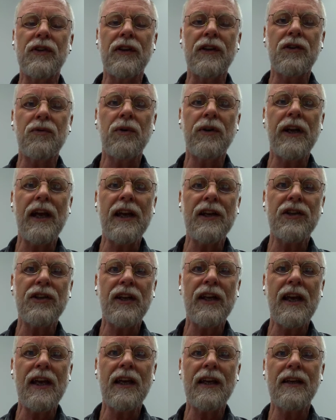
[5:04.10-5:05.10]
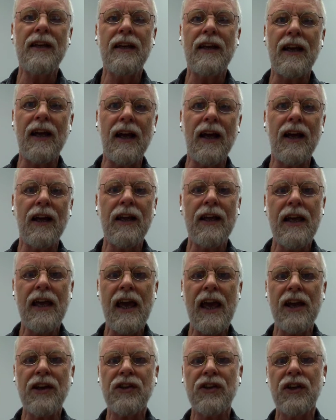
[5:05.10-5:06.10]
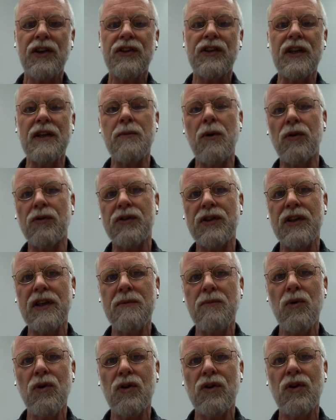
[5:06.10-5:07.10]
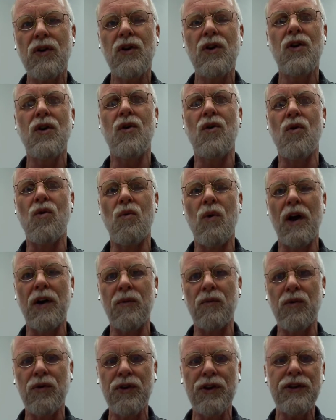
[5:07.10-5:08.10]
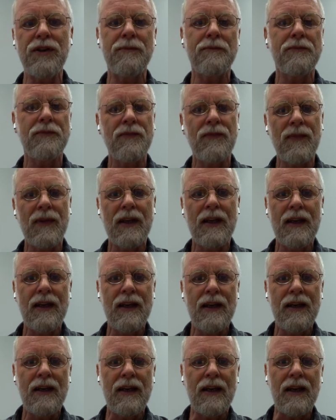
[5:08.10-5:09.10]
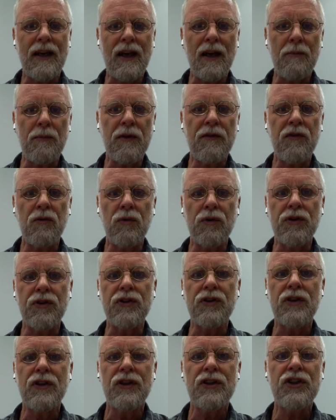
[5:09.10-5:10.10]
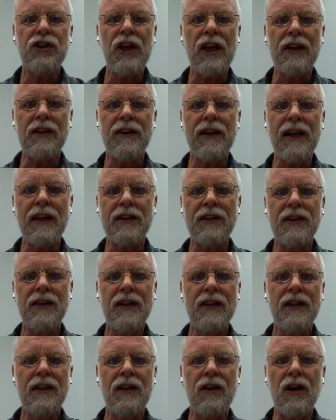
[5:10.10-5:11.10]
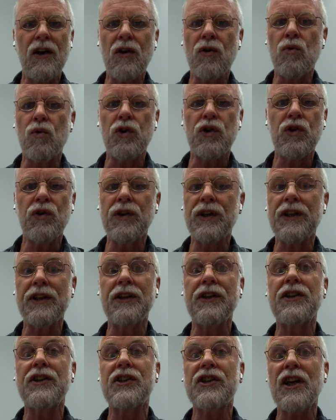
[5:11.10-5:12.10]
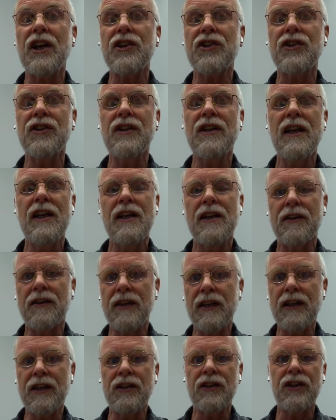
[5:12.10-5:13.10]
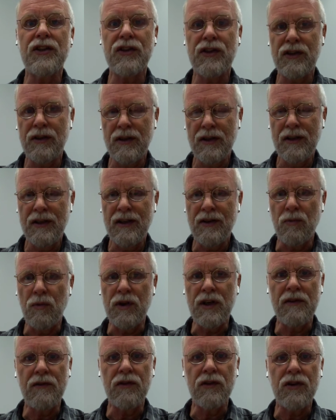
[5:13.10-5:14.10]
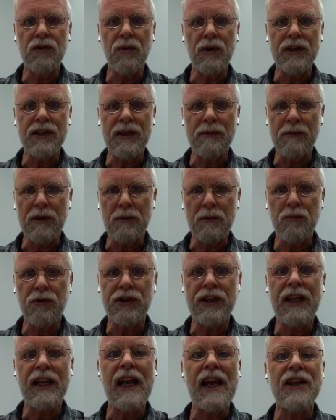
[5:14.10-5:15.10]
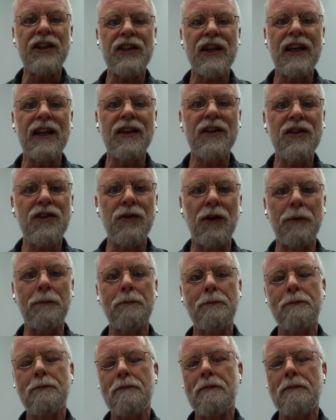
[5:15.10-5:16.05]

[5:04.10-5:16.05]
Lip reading: use a Twitter hashtag, #CMALTCMOOC, all one word. If you want to check that or join in a discussion, then just whenever you tweet something, put that hashtag into it.